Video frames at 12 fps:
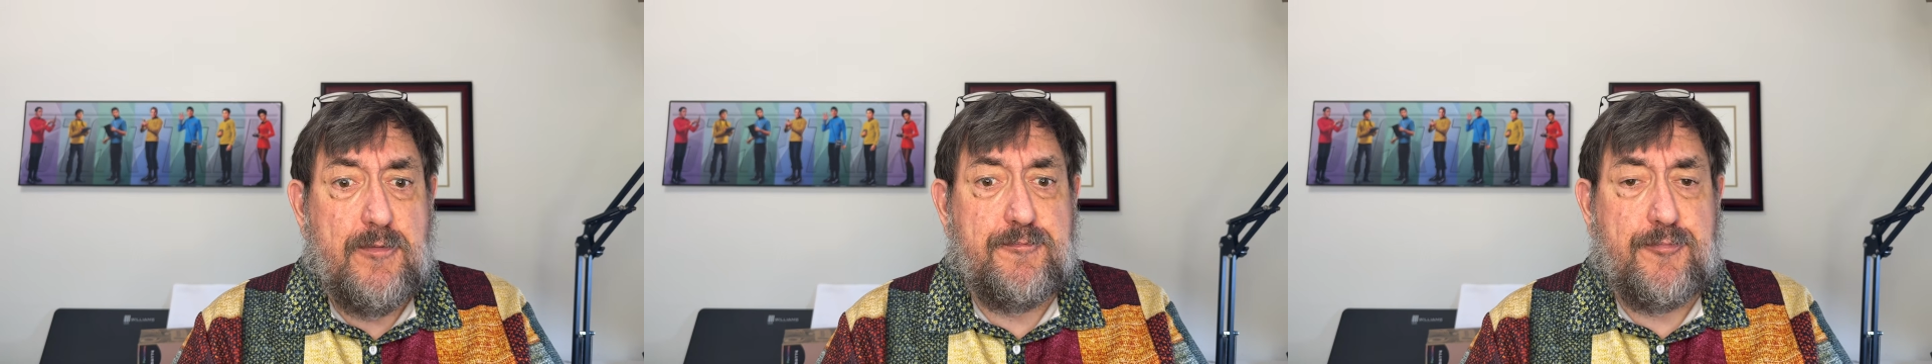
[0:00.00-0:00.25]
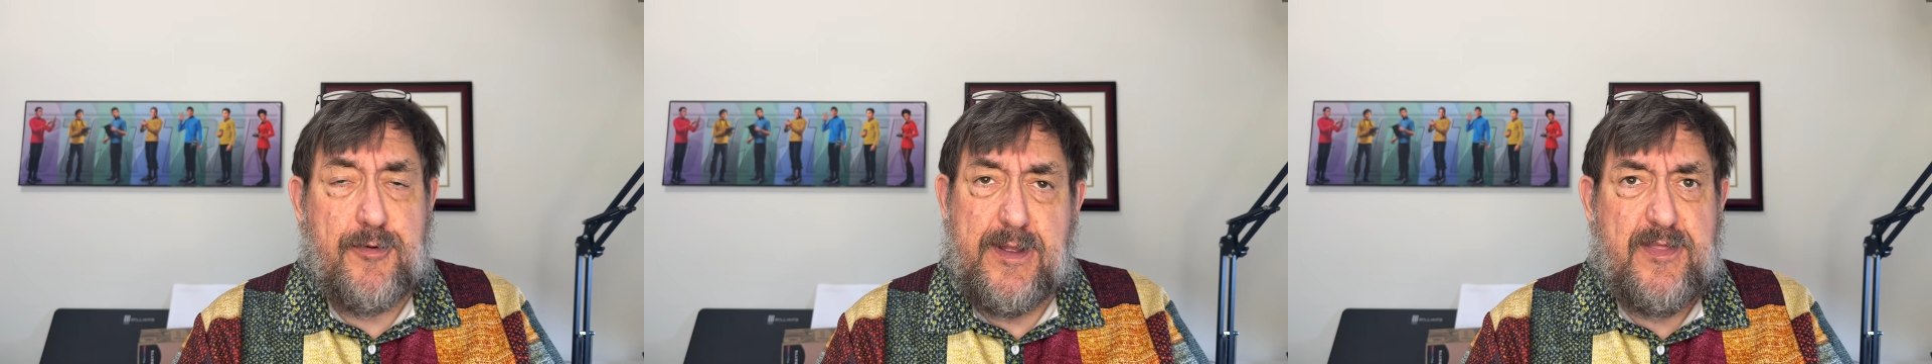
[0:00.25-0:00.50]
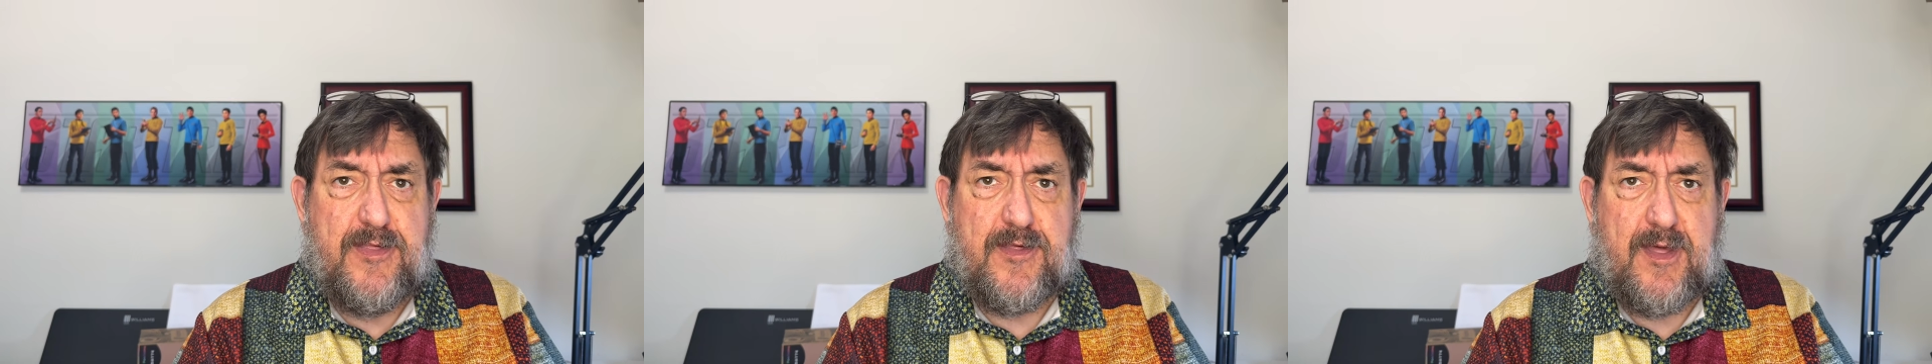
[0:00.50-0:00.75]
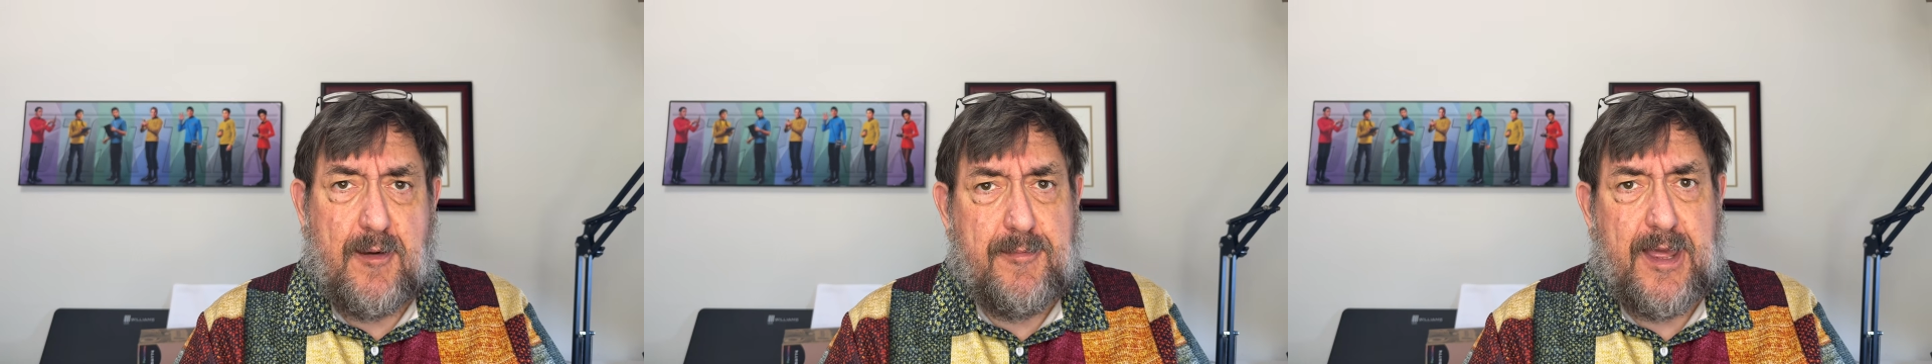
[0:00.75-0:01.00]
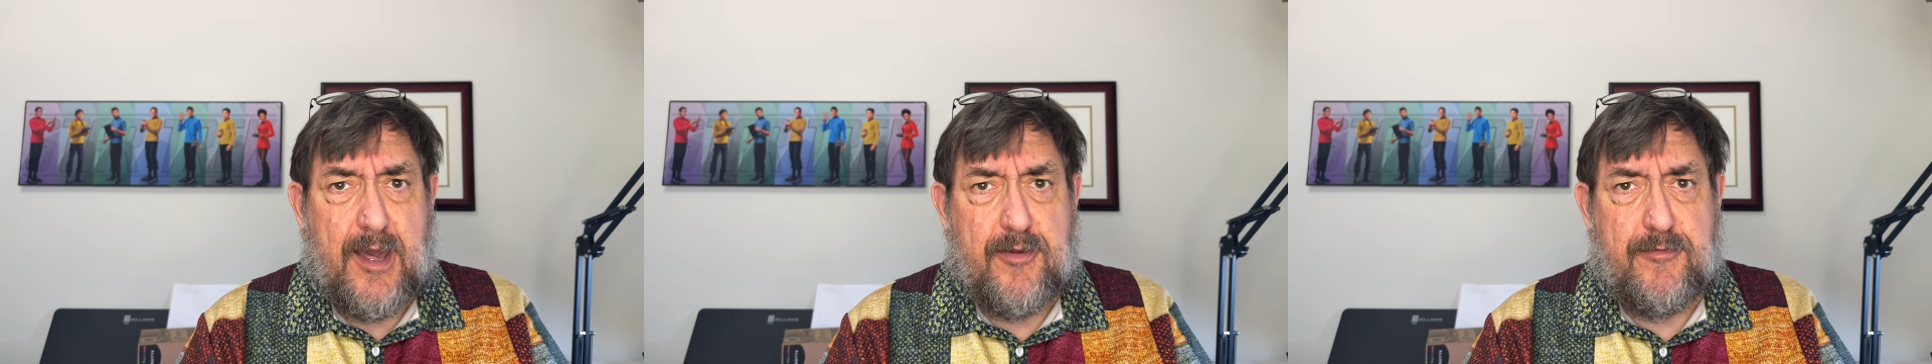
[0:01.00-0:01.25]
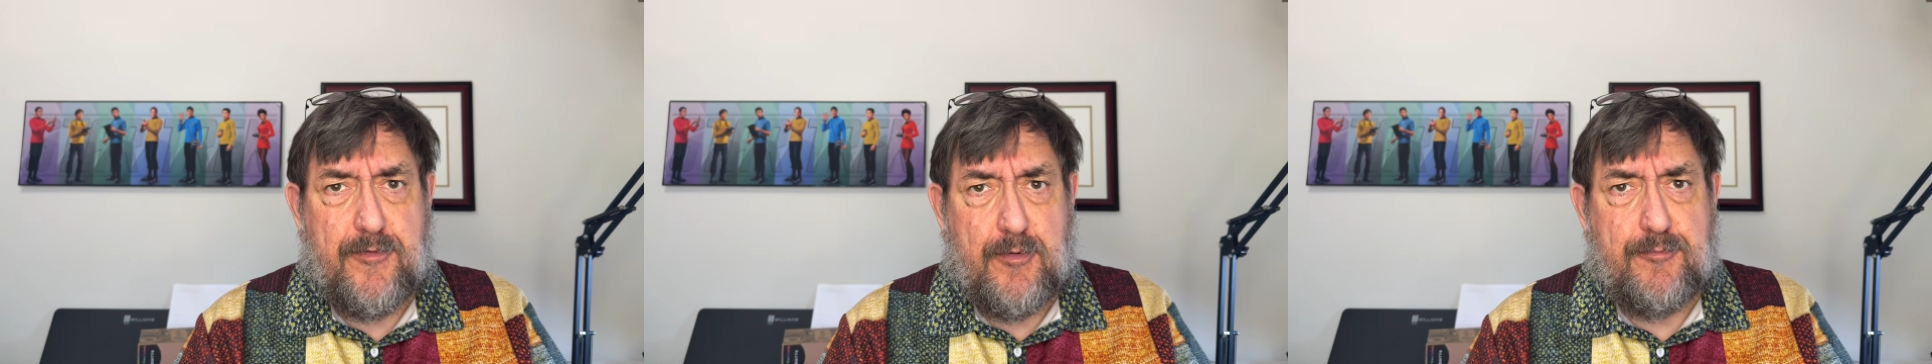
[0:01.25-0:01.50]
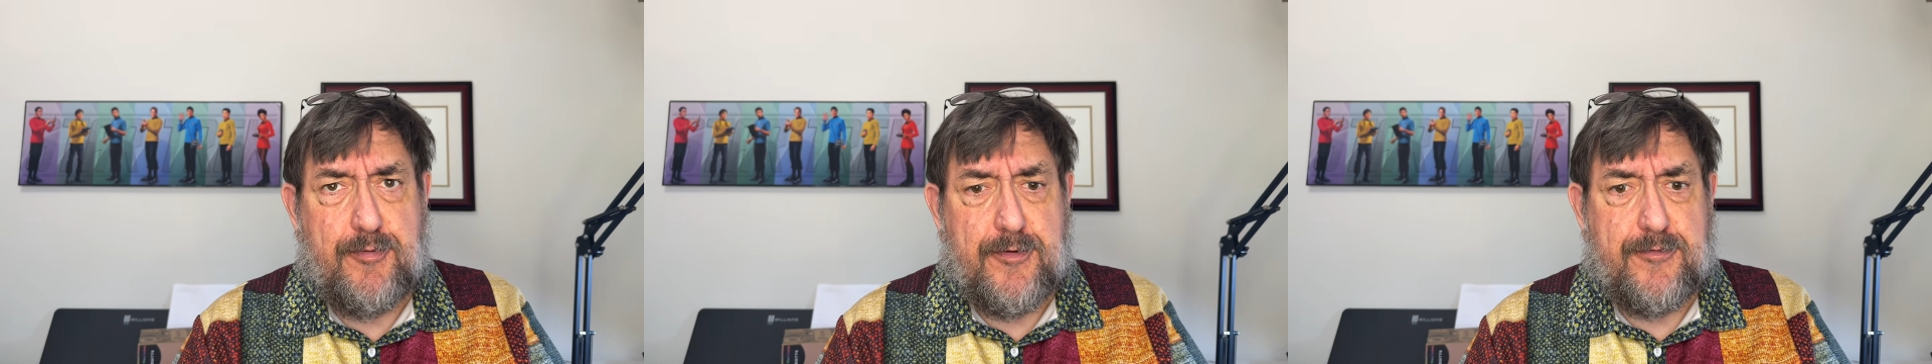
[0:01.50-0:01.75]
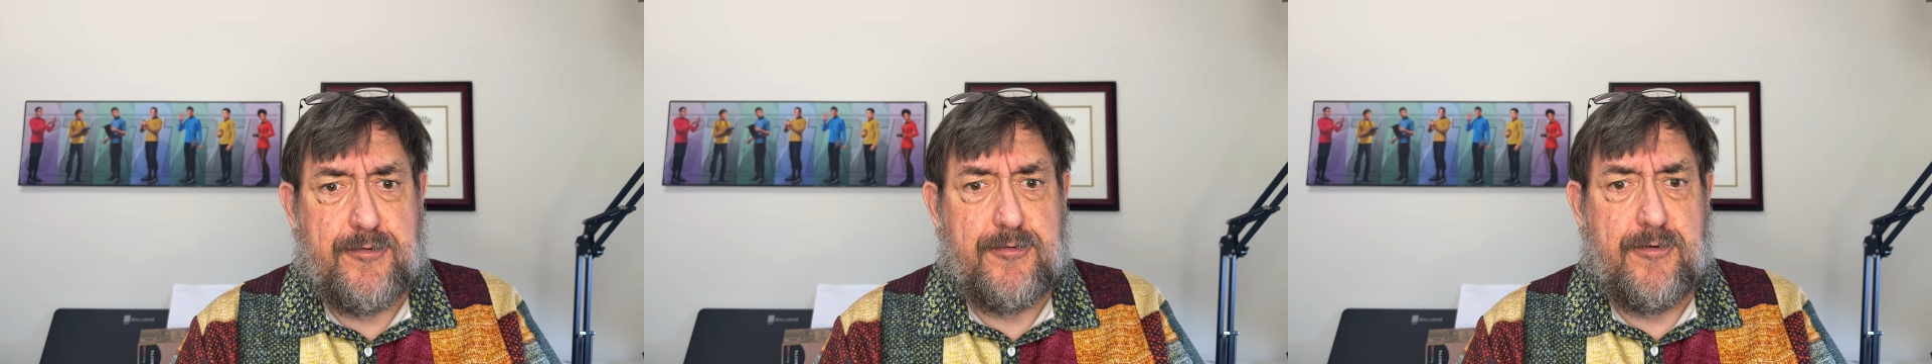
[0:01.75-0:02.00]
prints coming out of your
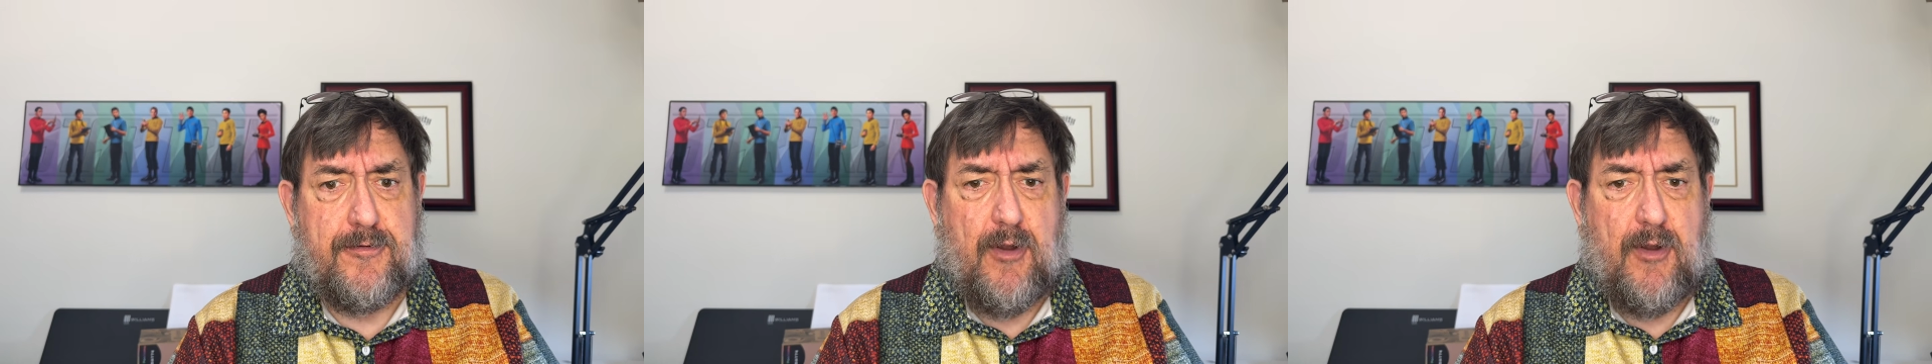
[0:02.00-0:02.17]
printer